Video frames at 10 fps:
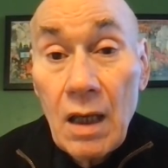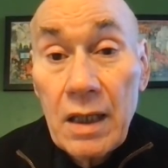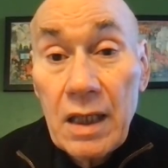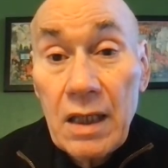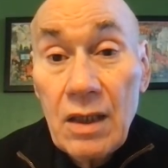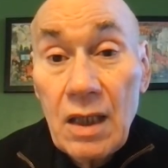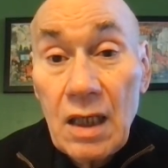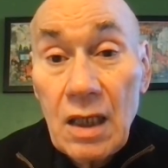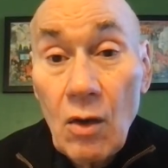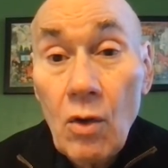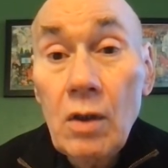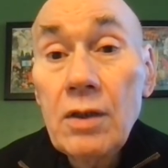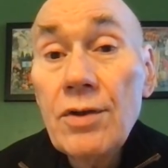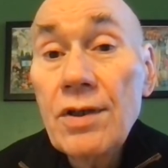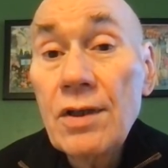In the
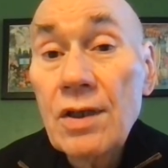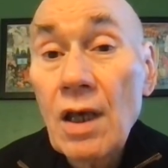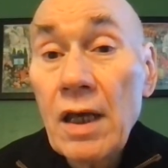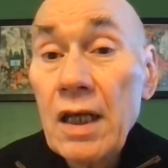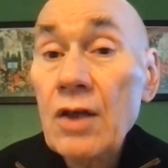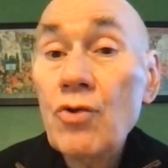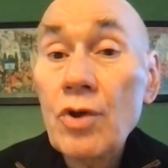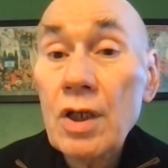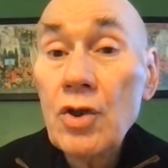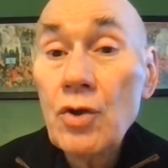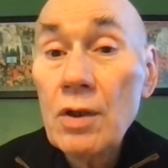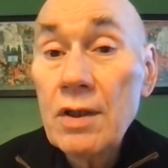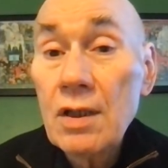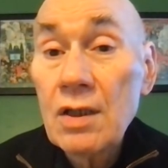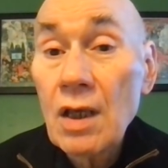older society, in traditional
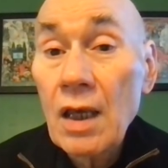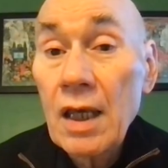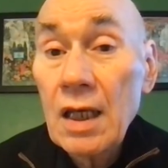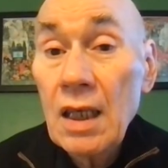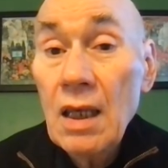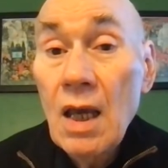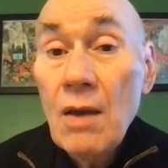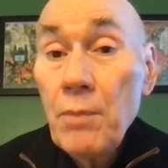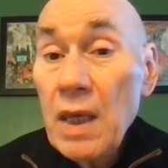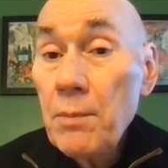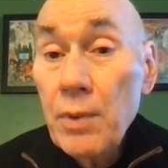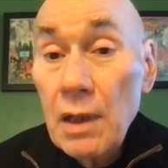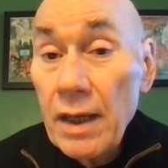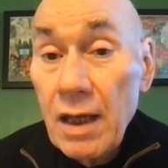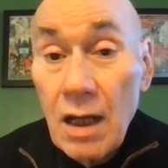society, people
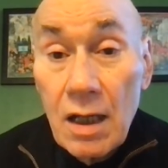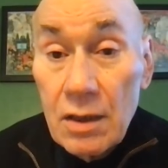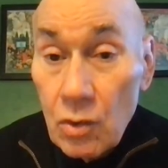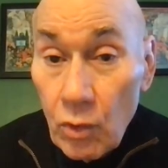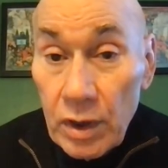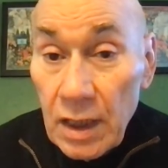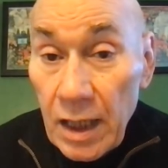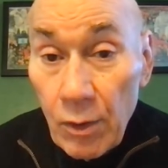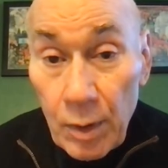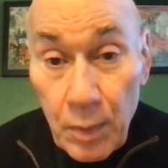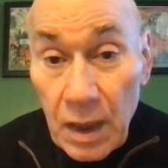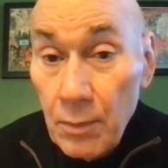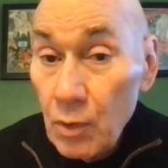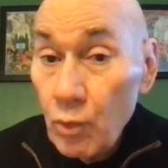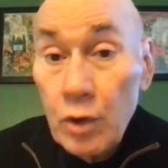like us, ordinary
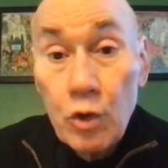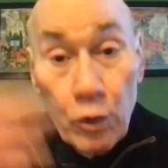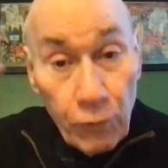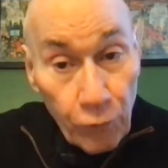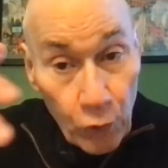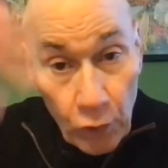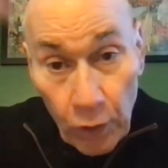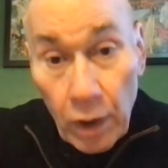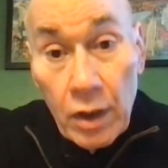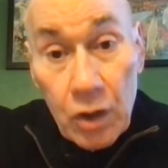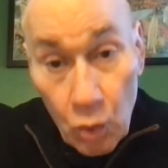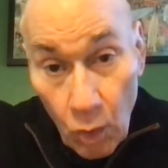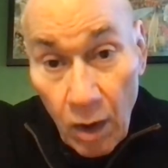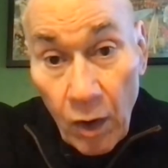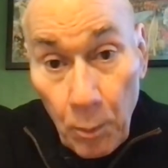people, would defer to
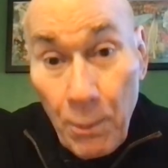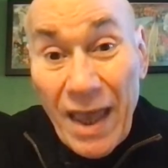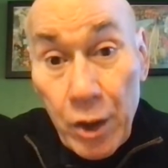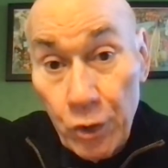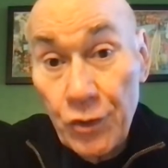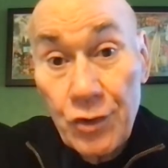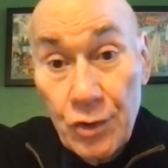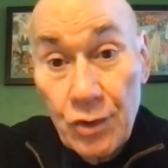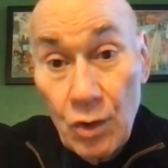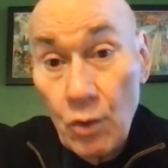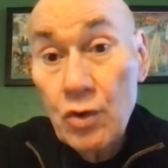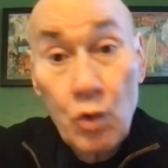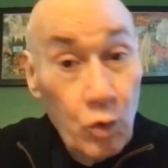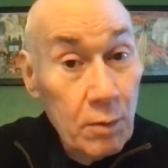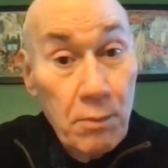our betters, those
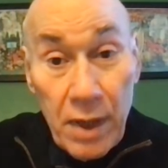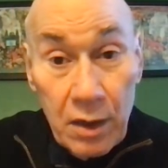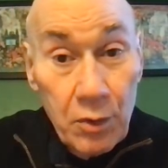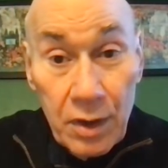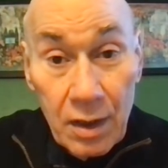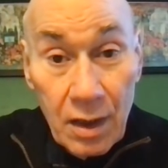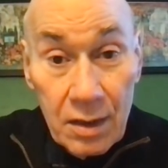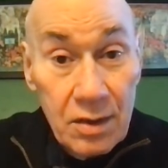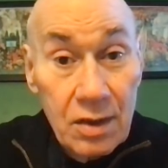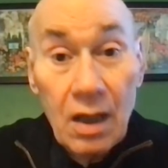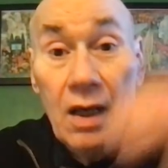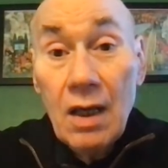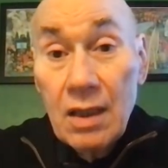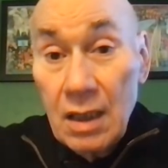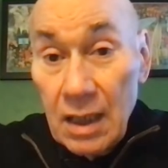who were better than us,
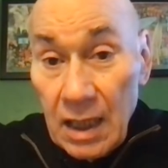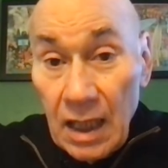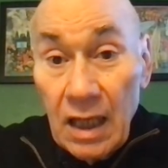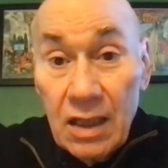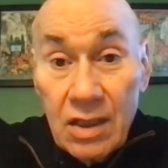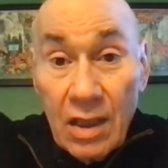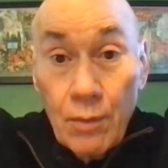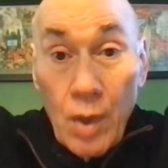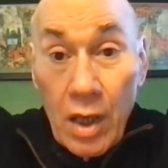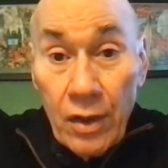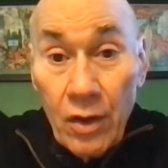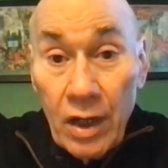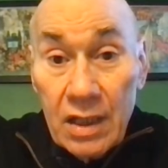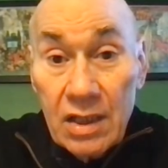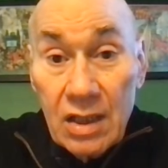the kings, the
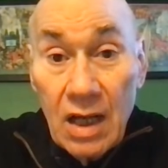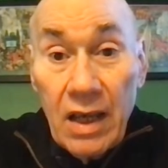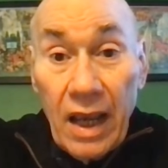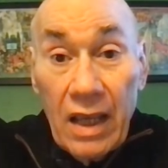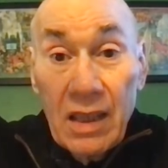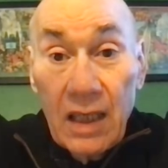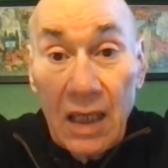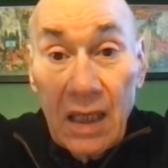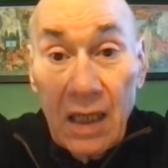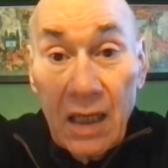monarchs, and the